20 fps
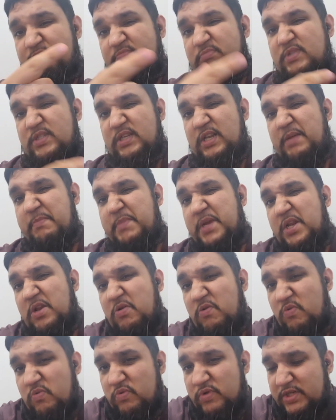just let me
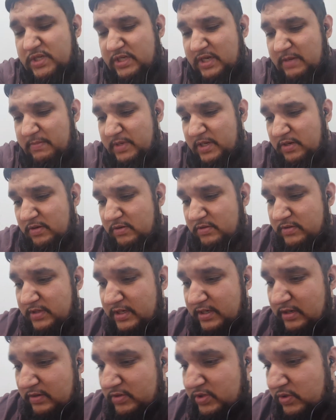know,
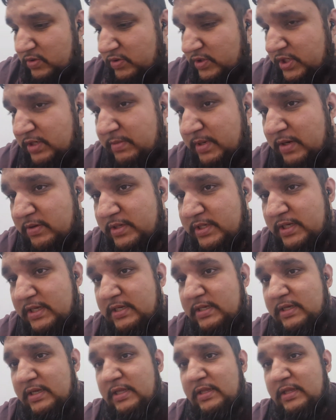then I'll talk to you about it,